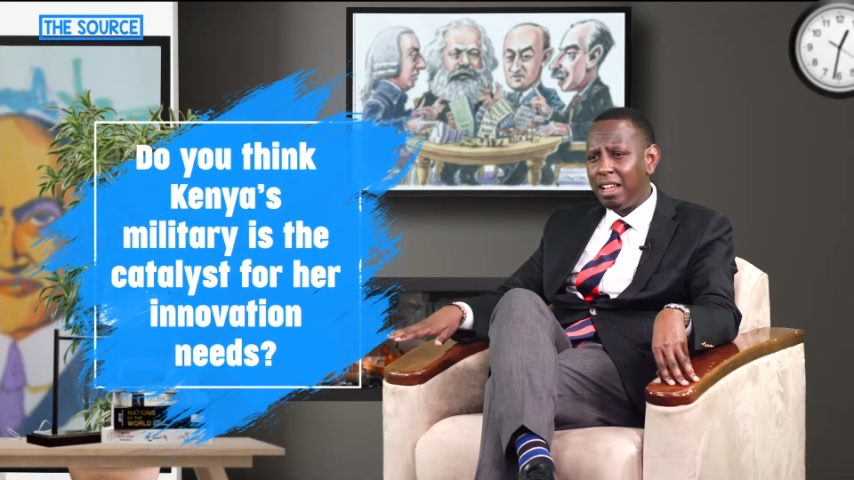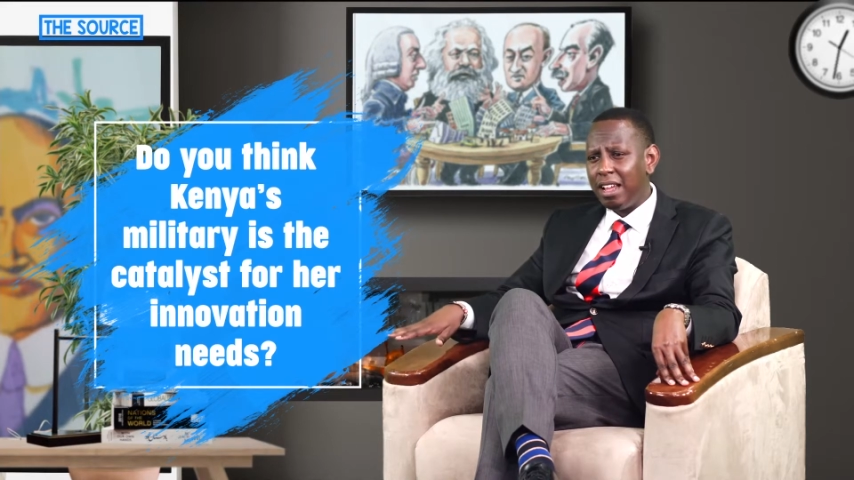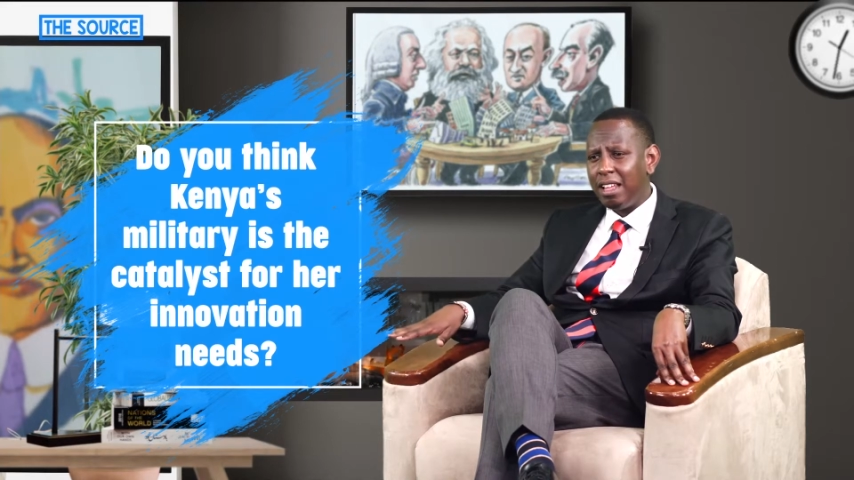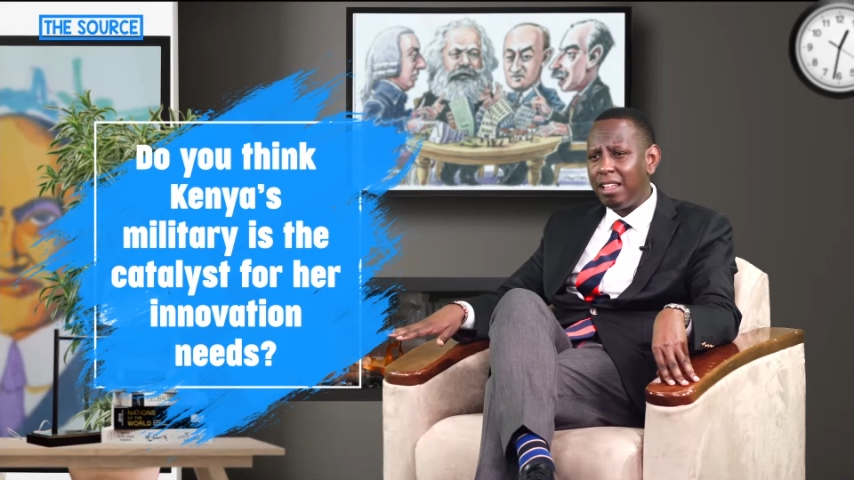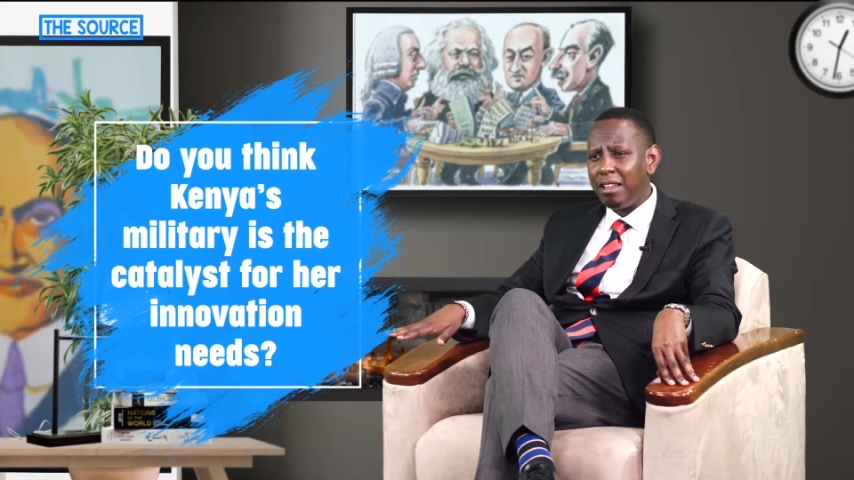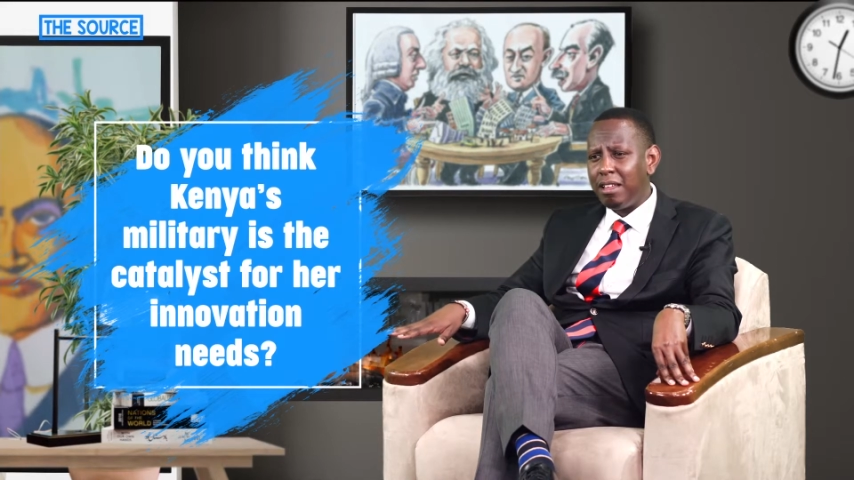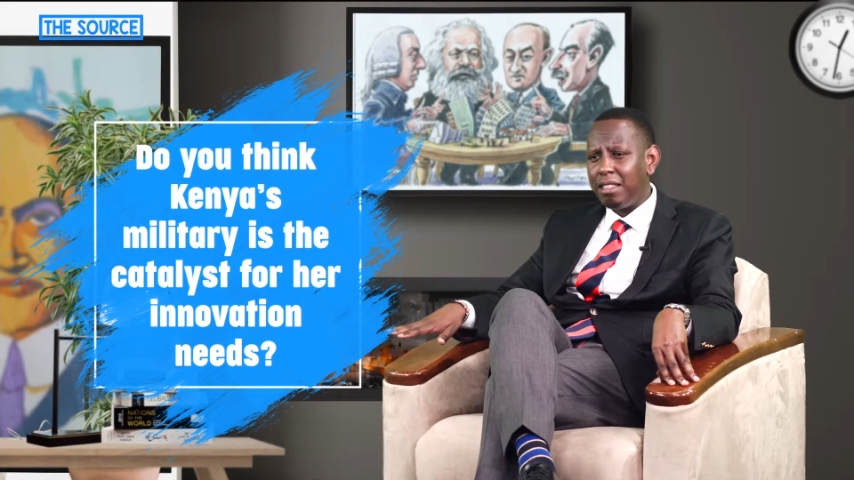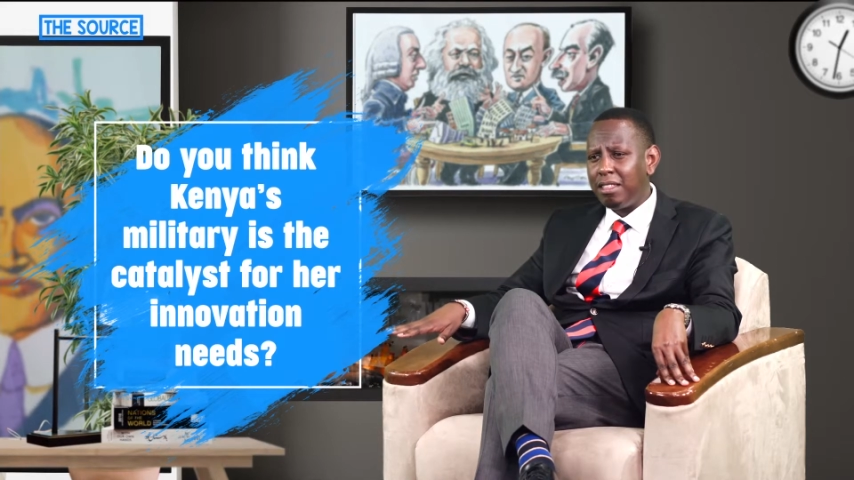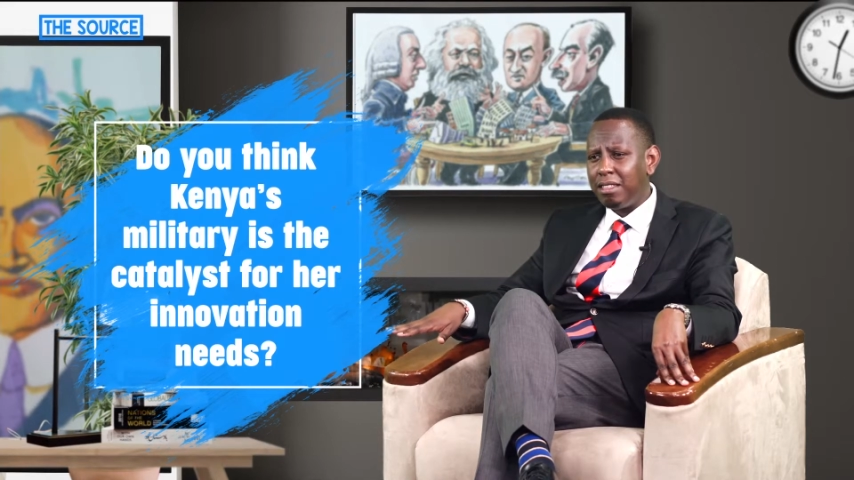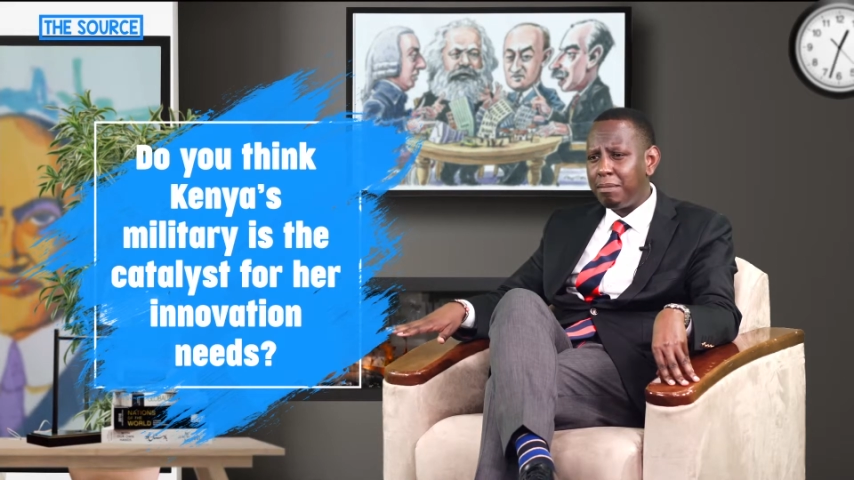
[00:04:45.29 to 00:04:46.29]

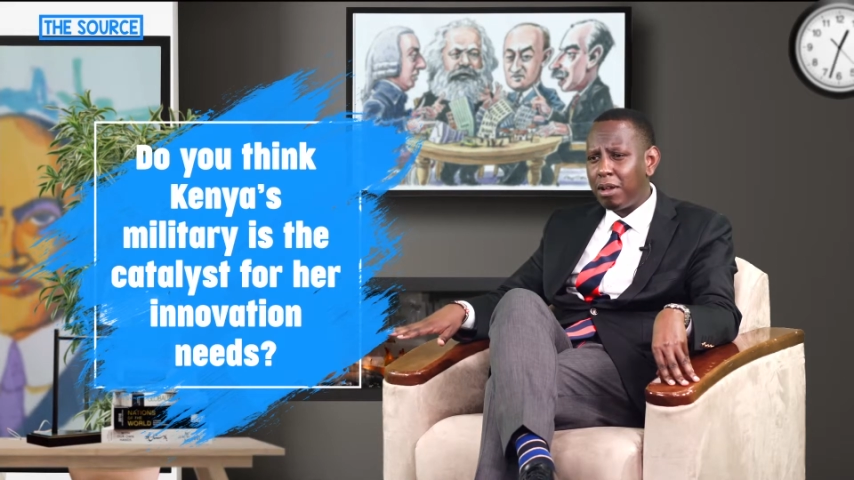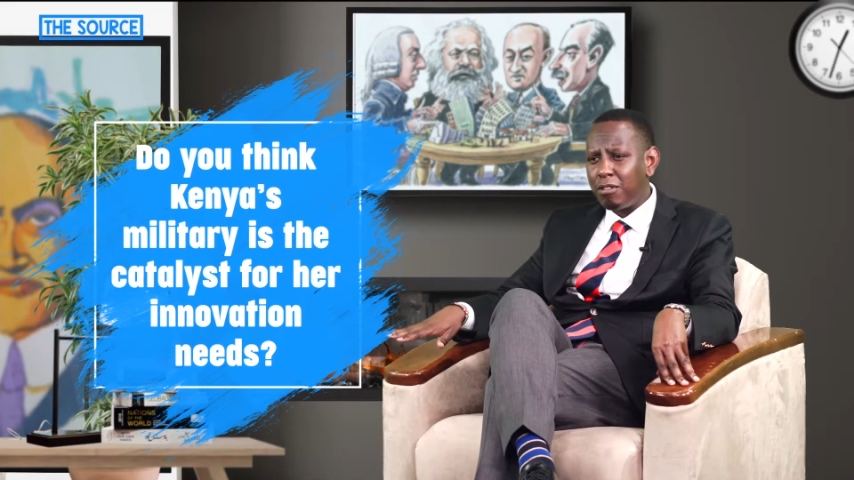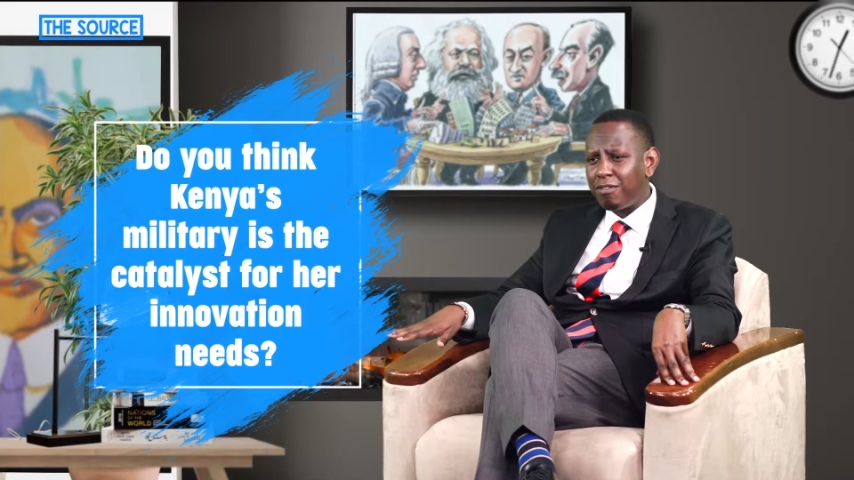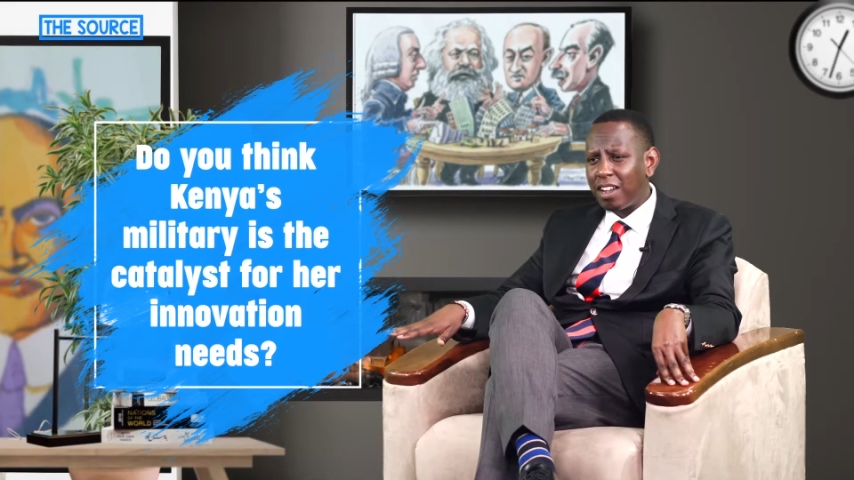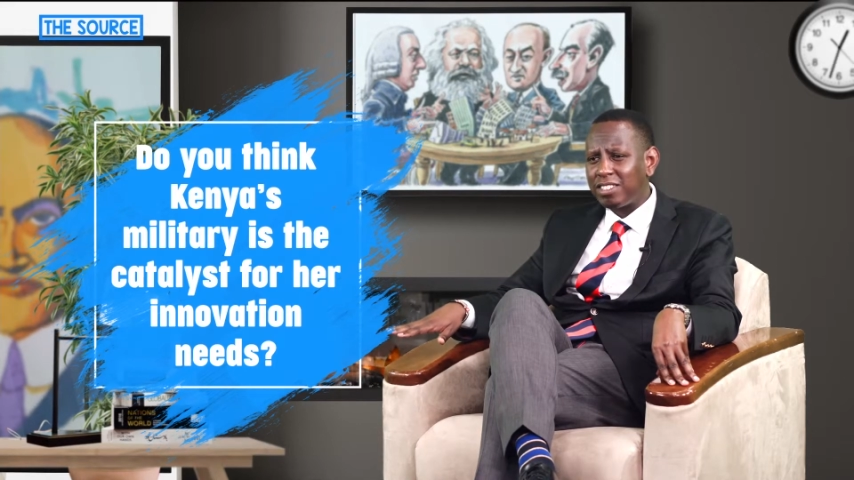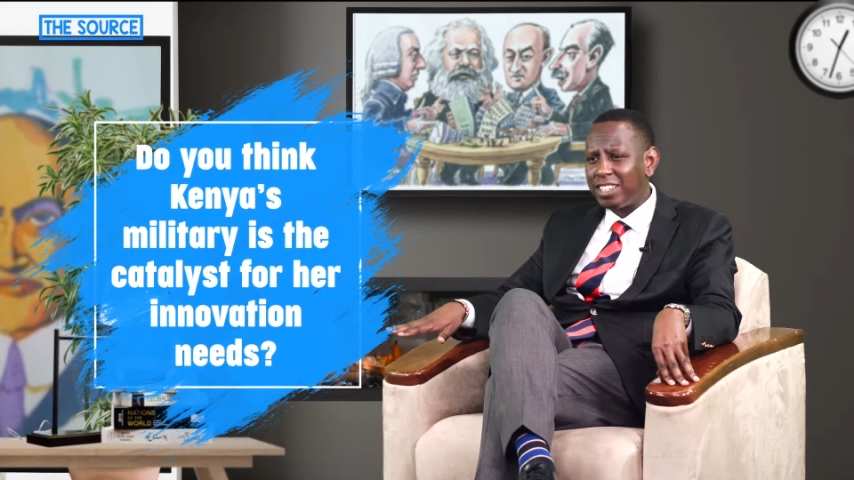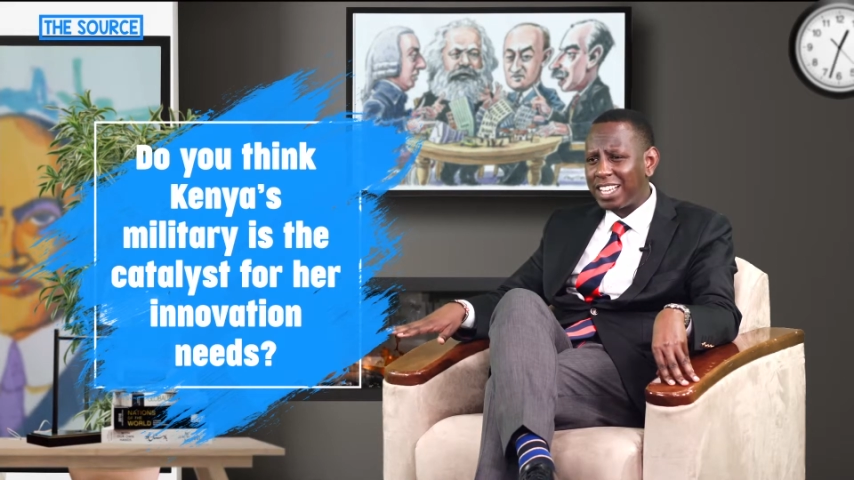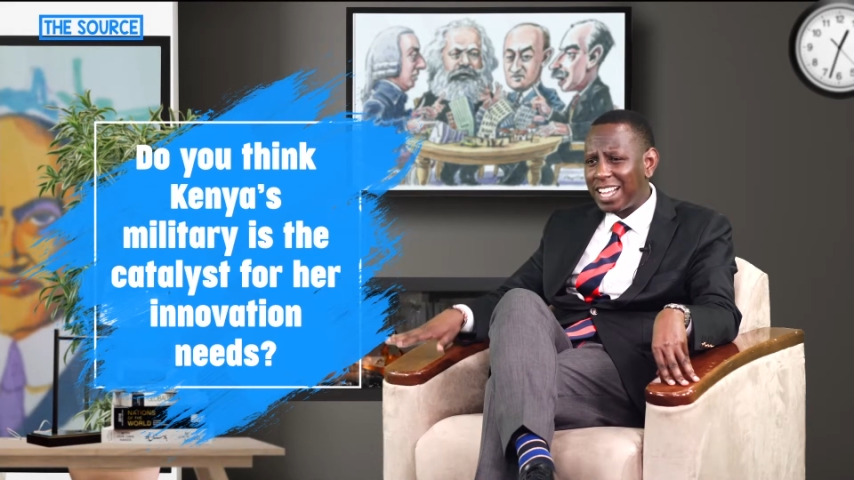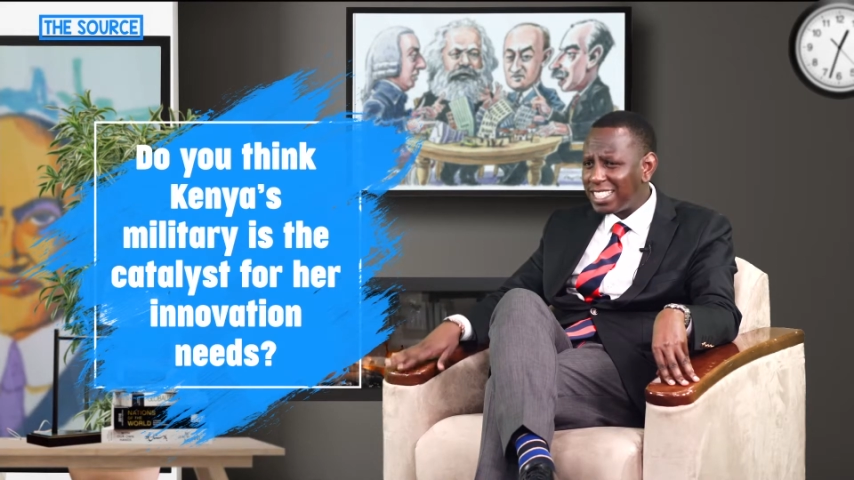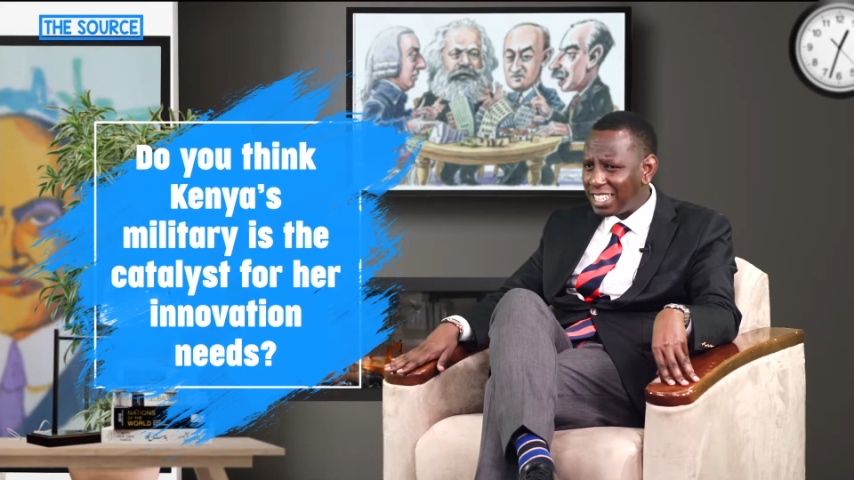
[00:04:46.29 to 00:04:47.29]
the manufacturing
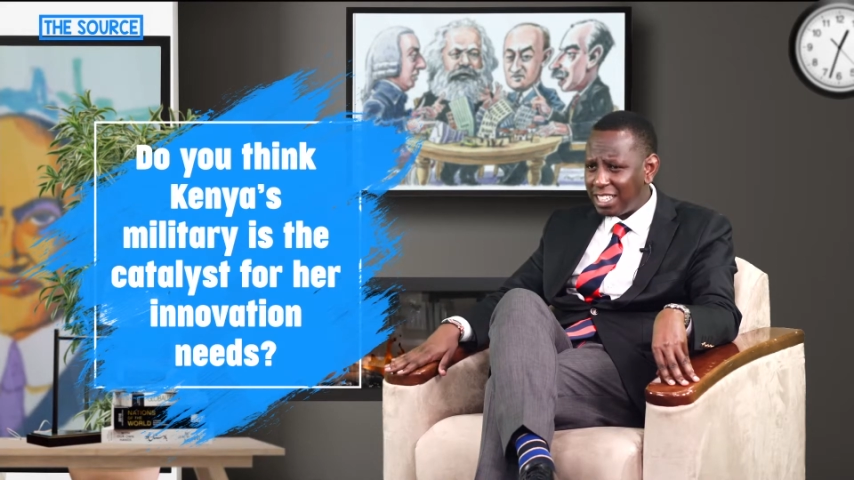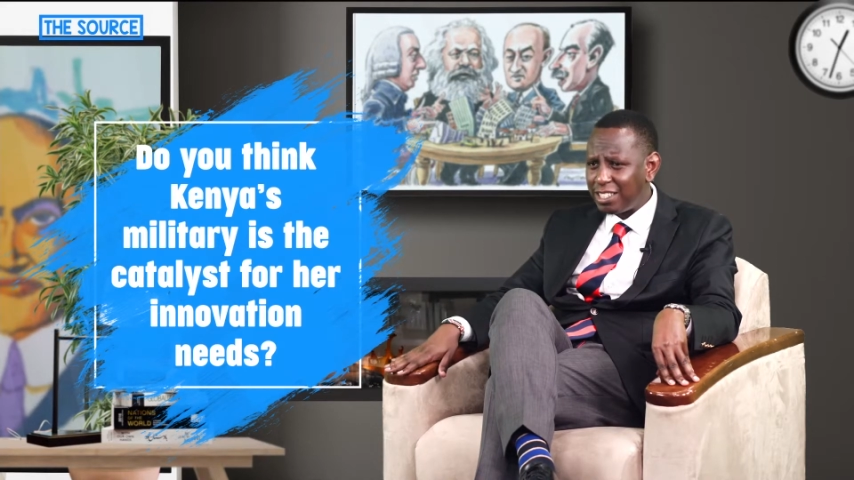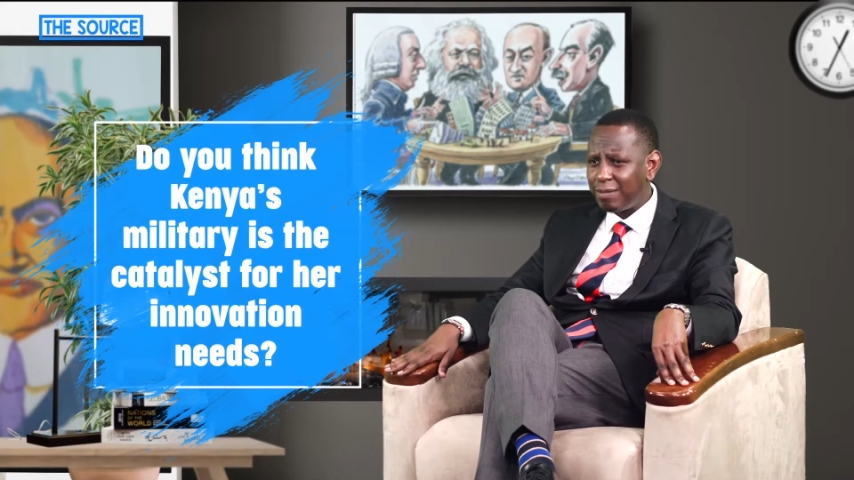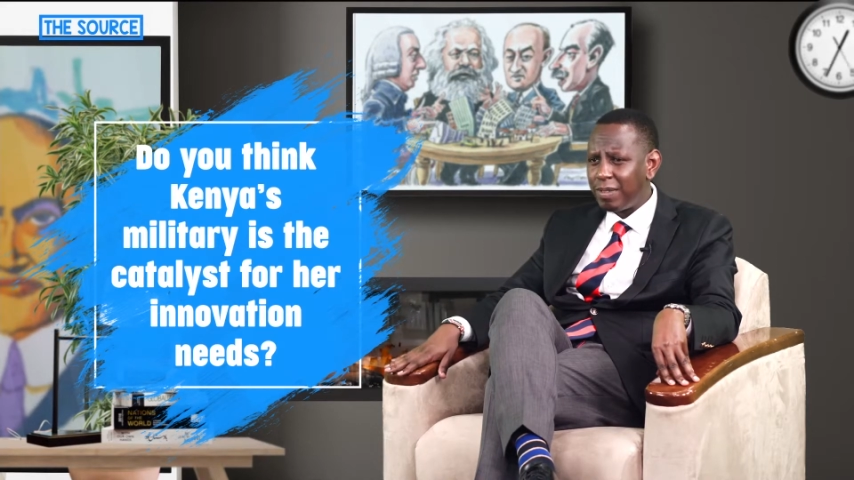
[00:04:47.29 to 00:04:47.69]
catalyst.